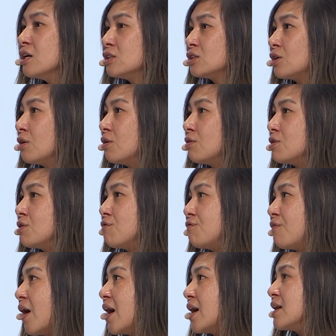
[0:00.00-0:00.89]
So you
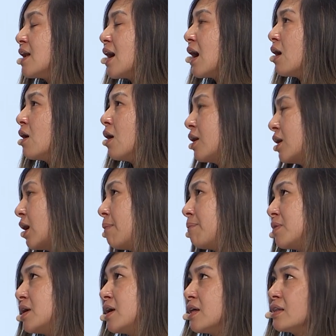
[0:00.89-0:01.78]
find out a
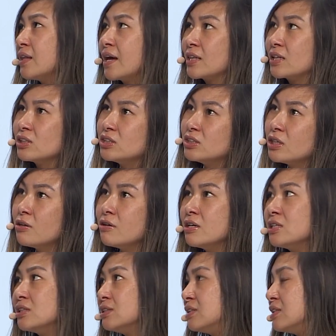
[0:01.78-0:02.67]
company in like a
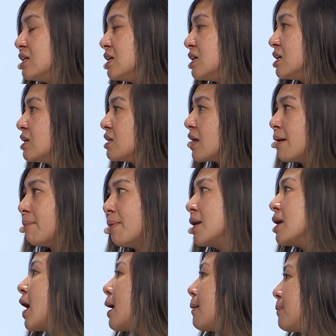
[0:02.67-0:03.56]
Series D that
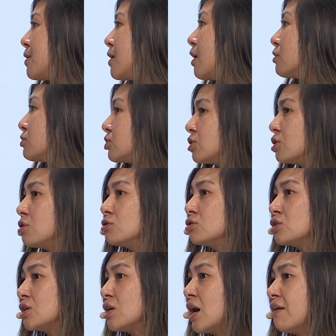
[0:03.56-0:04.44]
might IPO
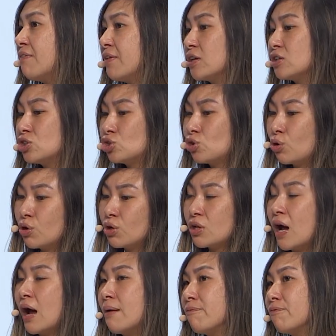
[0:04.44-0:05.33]
soon, so you have like a shorter
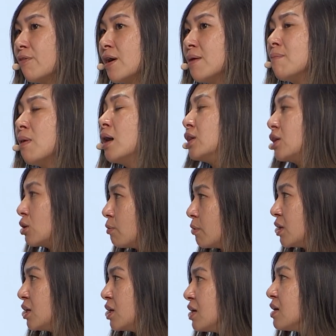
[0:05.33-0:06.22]
time frame on
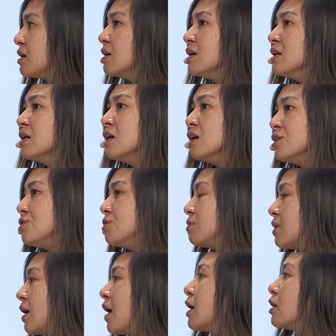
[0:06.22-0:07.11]
liquidity, you
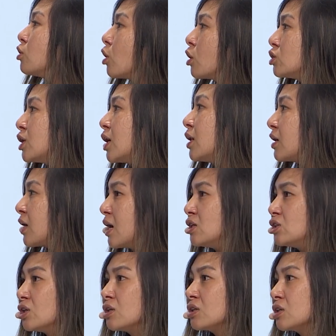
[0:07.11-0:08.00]
get a large
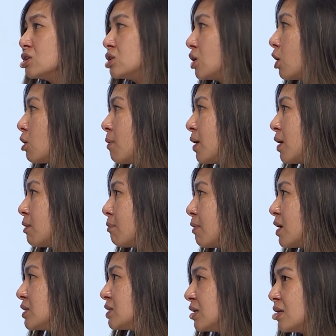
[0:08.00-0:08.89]
allocation because they're already
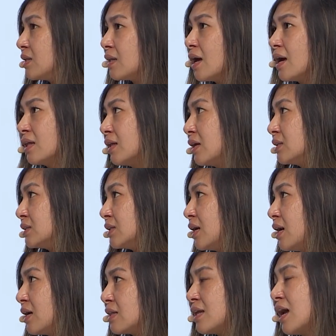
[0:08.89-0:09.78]
raising like let's
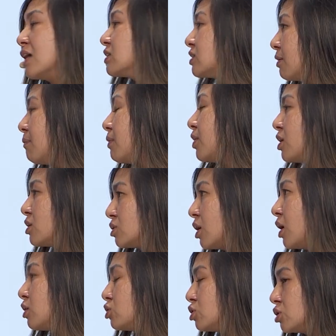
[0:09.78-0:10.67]
say tens of millions or
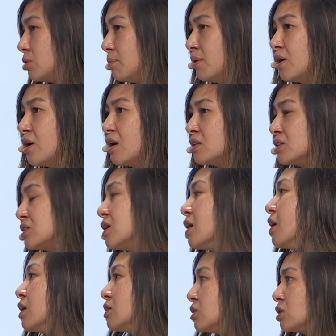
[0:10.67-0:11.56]
hundreds of millions.
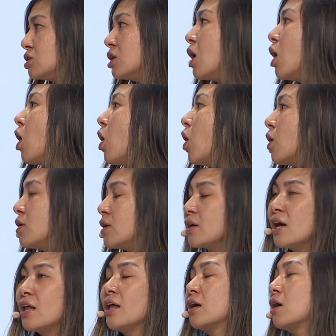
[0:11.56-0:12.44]
So it's not hard to
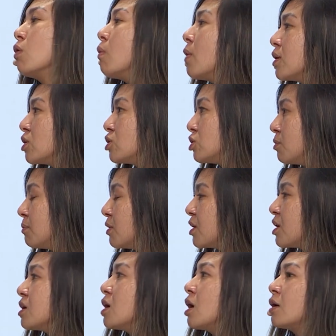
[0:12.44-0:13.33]
get like a one to two
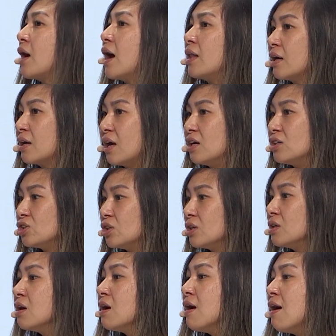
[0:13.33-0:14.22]
million dollar
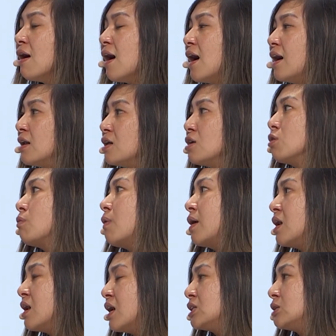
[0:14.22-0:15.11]
allocation, and then you
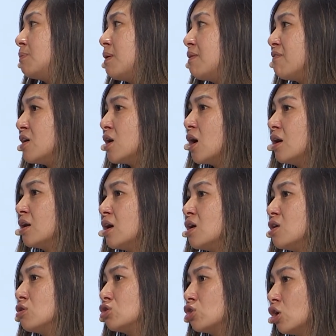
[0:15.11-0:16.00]
run an SPV on
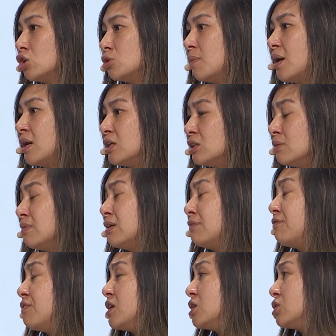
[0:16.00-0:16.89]
it, you charge management
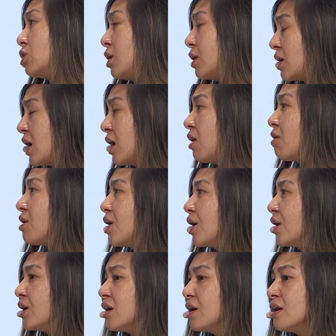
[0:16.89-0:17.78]
fees and carry
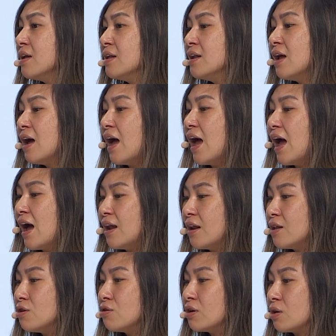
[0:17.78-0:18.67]
on it, and
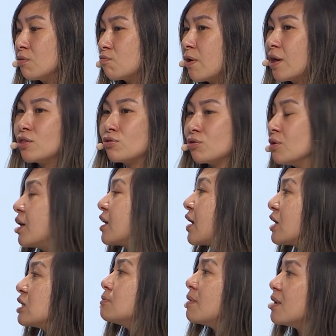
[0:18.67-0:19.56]
you can run through like
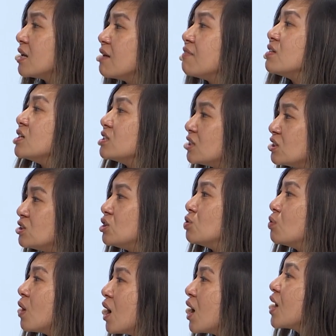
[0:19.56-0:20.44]
as many of these as
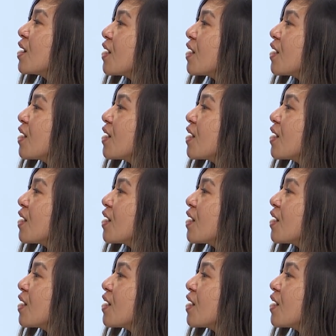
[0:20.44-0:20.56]
you want.